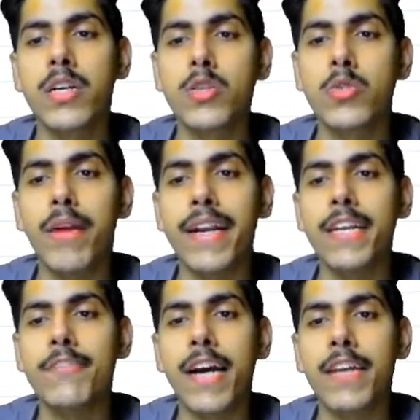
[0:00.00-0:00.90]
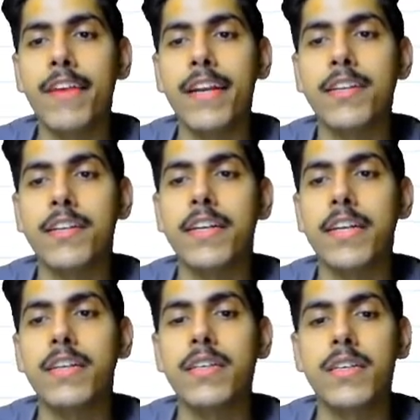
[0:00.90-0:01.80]
25 and 30.
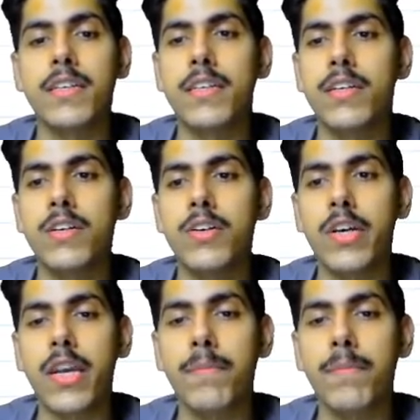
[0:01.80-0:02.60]
Okay,